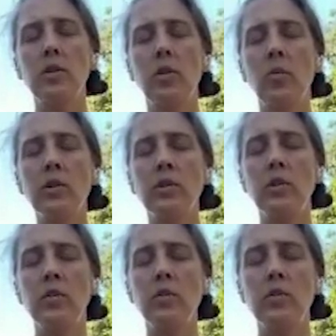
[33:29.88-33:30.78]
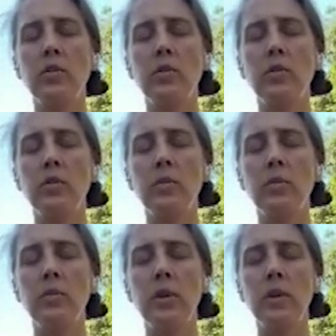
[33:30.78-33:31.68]
You don't want to.
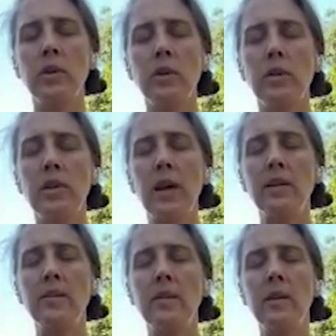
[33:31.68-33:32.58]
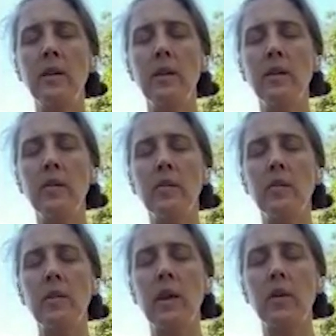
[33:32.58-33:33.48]
But the idea is
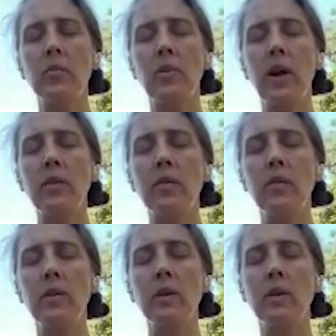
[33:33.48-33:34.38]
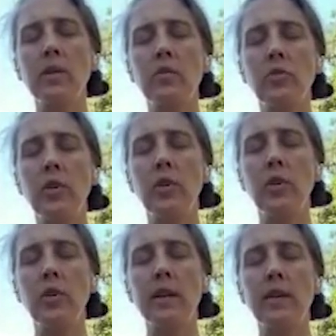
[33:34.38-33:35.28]
that rather than
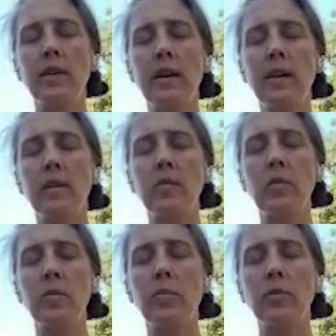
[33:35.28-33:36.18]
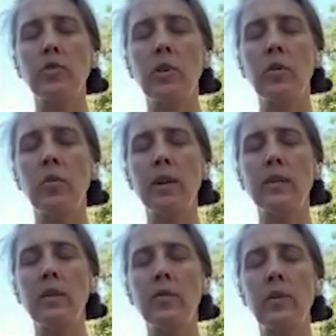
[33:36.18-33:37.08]
contracting against or
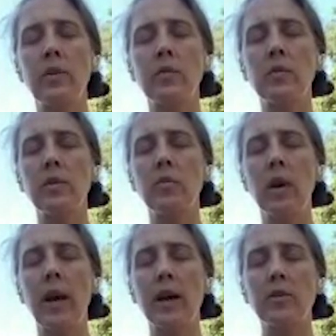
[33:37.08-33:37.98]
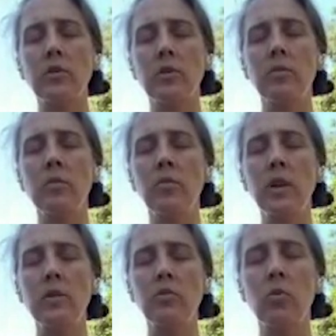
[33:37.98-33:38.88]
pushing away difficulty, we're actually
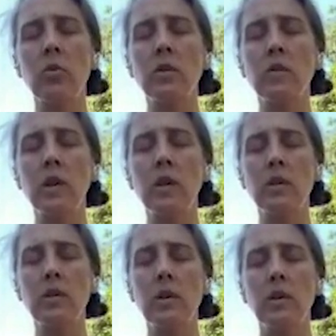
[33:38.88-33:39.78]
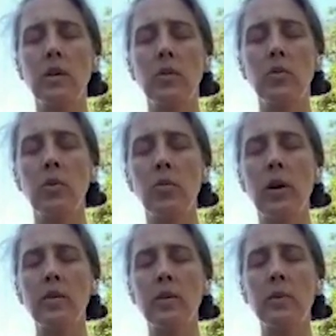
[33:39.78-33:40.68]
moving towards it.
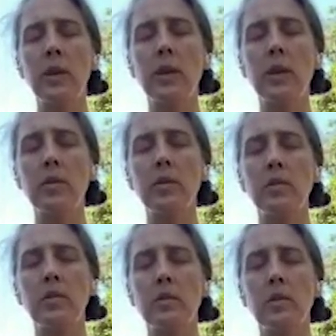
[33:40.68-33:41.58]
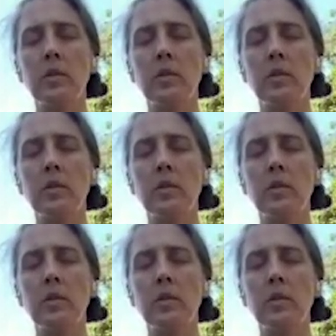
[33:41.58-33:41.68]
We're welcoming it.